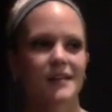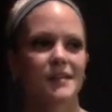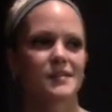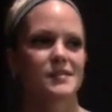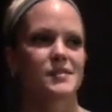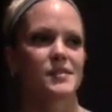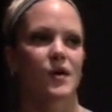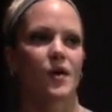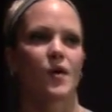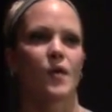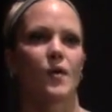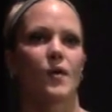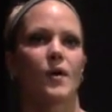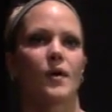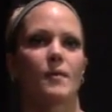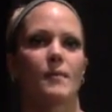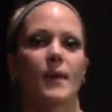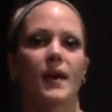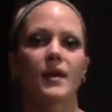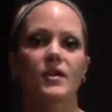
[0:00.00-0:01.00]

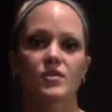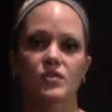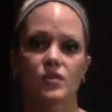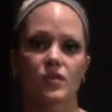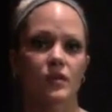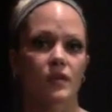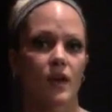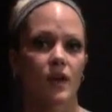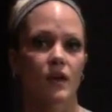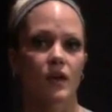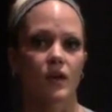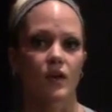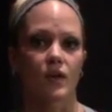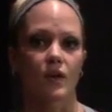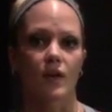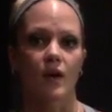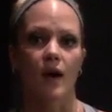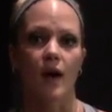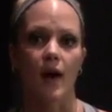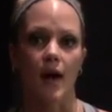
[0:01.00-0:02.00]
So make sure that
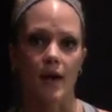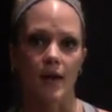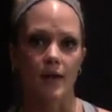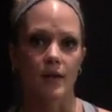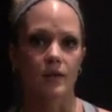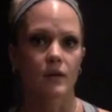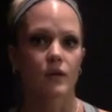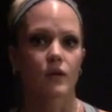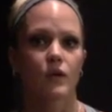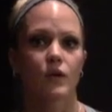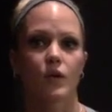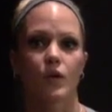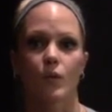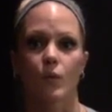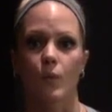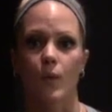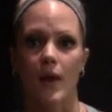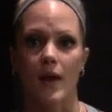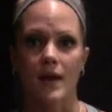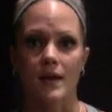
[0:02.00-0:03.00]
your height, your
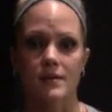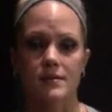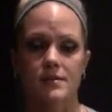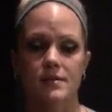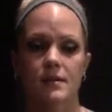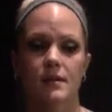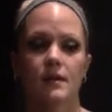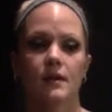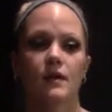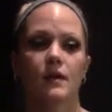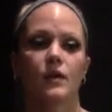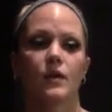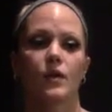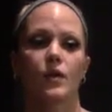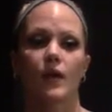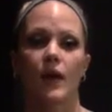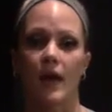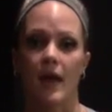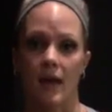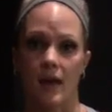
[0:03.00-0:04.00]
weight,
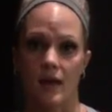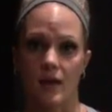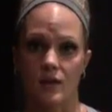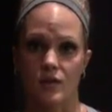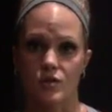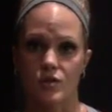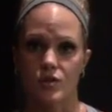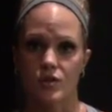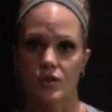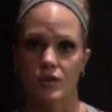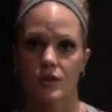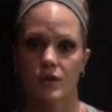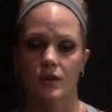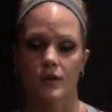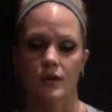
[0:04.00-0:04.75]
your age,